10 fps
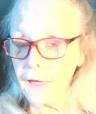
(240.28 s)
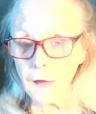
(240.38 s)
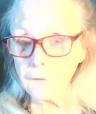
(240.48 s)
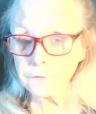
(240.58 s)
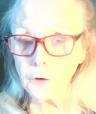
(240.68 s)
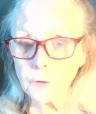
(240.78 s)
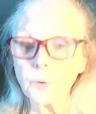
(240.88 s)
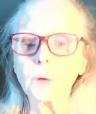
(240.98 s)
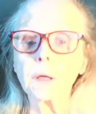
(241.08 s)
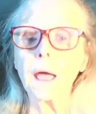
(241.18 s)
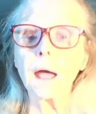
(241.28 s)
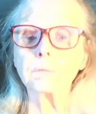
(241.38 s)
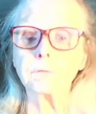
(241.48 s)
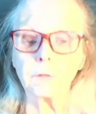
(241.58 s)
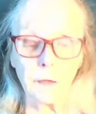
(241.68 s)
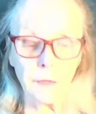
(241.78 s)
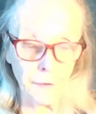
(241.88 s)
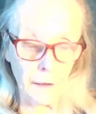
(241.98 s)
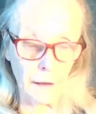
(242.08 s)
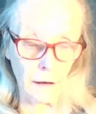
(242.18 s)
they have to control
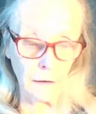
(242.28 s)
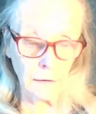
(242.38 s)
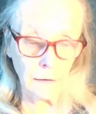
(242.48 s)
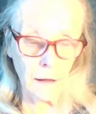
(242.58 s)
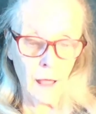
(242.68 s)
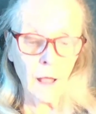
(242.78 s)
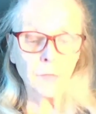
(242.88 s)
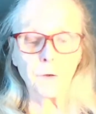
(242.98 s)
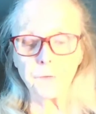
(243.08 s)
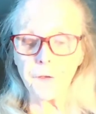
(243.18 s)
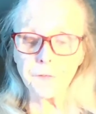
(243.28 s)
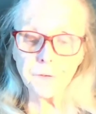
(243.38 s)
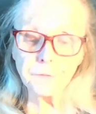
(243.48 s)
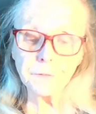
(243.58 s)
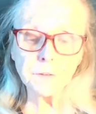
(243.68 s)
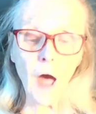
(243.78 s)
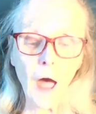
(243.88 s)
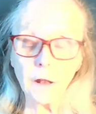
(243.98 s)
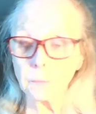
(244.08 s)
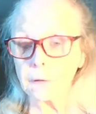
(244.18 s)
everything. Their sense of
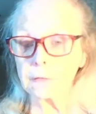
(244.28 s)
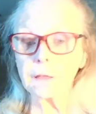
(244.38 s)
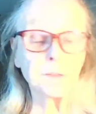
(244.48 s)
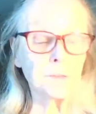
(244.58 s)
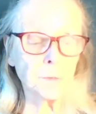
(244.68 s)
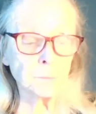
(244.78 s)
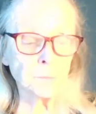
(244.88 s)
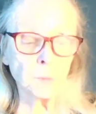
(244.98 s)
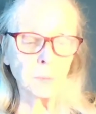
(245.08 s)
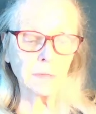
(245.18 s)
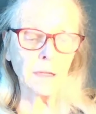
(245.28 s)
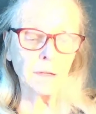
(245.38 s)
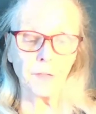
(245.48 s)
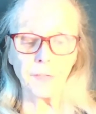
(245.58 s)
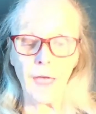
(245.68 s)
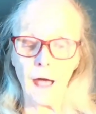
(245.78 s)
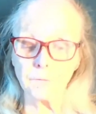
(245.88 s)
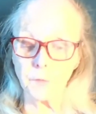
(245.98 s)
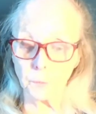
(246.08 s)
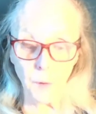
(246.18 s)
entitlement leads them to believe that they
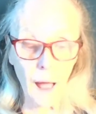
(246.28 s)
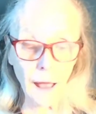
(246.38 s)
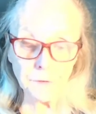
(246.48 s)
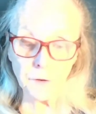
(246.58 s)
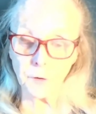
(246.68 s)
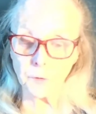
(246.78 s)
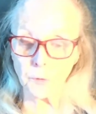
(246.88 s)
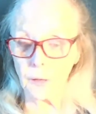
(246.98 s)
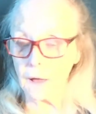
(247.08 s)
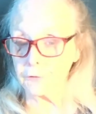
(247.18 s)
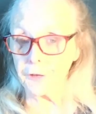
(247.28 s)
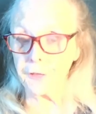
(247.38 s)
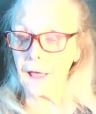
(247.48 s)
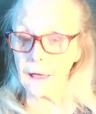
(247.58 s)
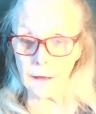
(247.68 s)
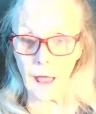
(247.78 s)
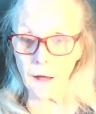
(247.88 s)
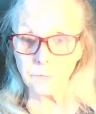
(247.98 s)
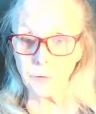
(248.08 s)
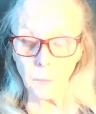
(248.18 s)
have the right to control everything and
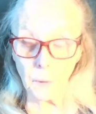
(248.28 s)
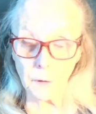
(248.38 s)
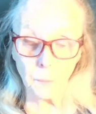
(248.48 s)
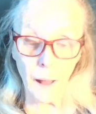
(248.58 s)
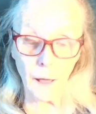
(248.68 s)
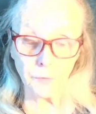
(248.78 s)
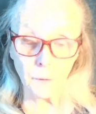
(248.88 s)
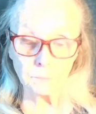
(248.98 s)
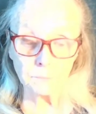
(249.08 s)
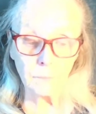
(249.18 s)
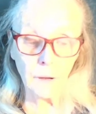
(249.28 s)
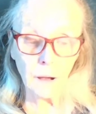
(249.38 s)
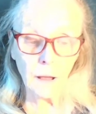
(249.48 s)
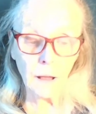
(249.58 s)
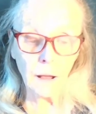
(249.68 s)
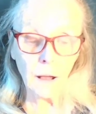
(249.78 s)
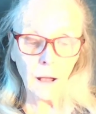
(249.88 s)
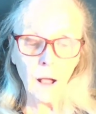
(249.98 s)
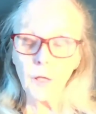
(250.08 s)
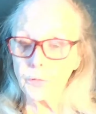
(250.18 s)
everyone around them.
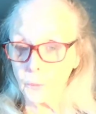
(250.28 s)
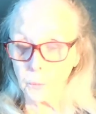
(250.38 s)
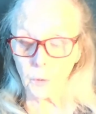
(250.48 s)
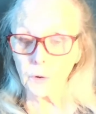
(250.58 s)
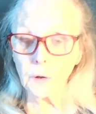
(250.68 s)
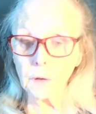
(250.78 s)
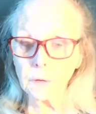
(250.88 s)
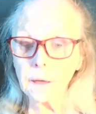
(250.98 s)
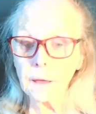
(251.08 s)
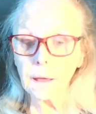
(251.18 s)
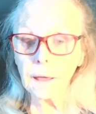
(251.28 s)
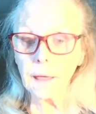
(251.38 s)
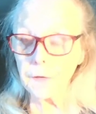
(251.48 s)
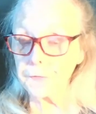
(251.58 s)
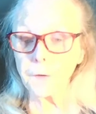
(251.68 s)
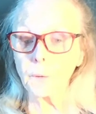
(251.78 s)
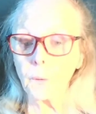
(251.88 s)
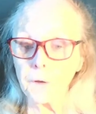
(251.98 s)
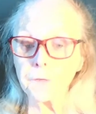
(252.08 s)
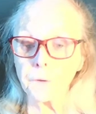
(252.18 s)
The world is
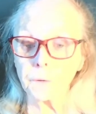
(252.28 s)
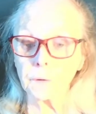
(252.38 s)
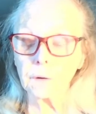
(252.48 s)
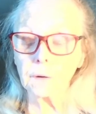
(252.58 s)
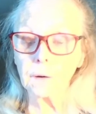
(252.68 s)
their oyster.